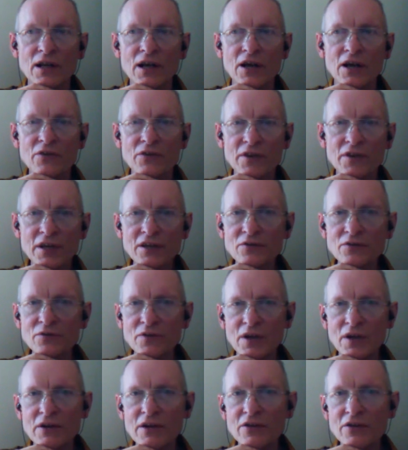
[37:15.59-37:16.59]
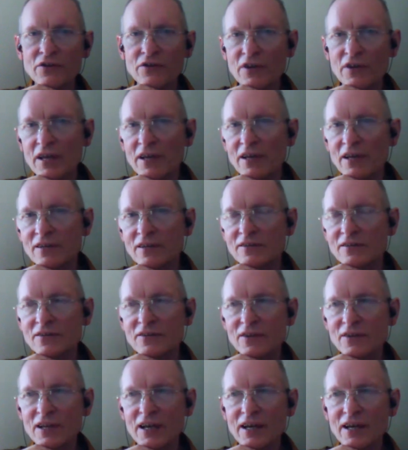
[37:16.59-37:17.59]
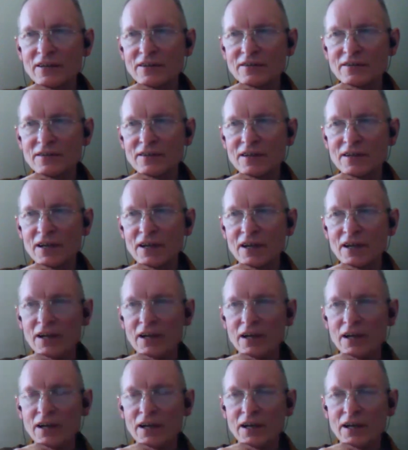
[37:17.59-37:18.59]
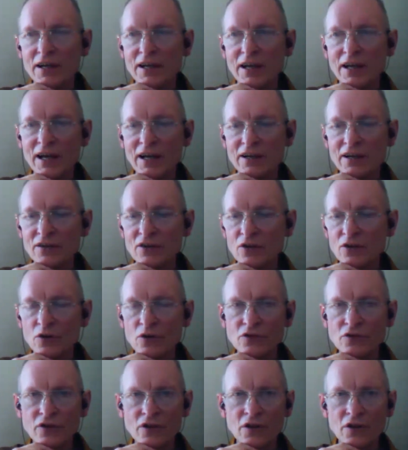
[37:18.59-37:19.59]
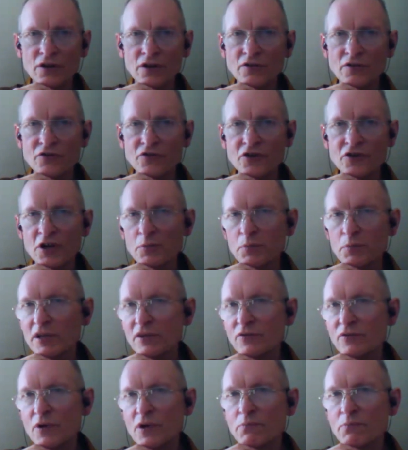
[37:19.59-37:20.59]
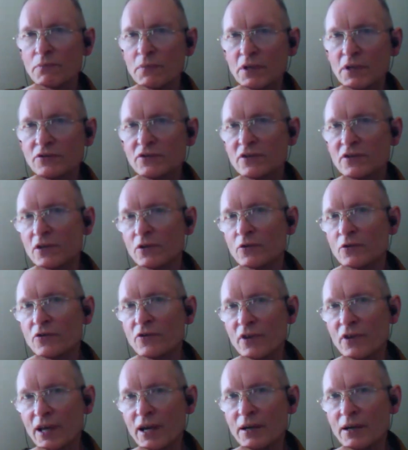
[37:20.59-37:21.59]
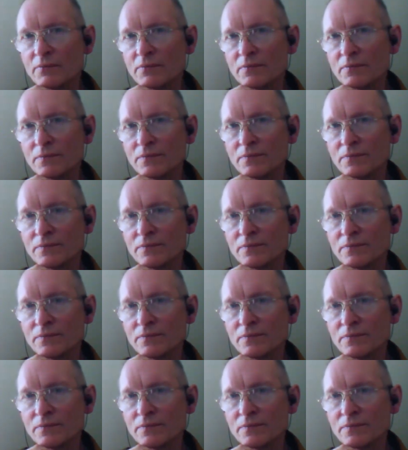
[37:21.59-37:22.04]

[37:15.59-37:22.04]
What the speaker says: And these very things that can cause a lot of trouble if we misuse them